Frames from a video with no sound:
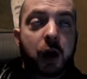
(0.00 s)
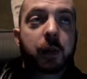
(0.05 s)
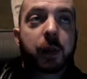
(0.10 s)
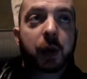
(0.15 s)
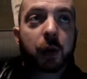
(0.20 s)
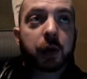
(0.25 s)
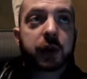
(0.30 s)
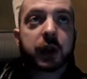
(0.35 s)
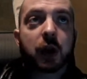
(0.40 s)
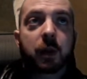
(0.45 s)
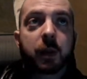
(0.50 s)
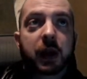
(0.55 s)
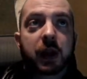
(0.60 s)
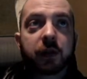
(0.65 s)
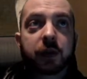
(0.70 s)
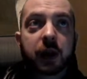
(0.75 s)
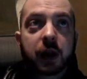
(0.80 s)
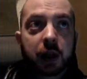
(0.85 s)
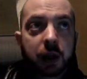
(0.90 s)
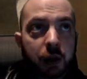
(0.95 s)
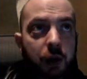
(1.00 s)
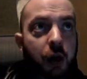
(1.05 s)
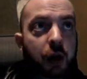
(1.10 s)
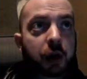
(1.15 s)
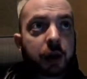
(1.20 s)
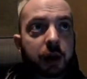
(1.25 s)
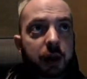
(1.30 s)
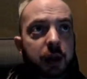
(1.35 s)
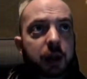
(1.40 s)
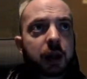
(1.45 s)
but also a bit of,
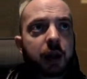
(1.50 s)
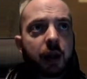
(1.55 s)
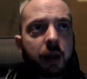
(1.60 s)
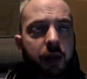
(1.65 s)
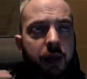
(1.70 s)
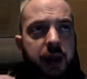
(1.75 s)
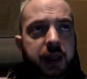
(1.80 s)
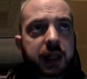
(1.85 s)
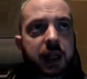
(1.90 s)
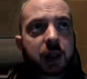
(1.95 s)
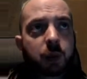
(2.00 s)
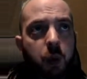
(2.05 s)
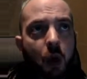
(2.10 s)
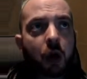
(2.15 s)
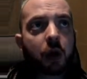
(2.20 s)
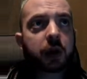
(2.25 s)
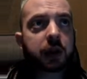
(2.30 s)
look, this is what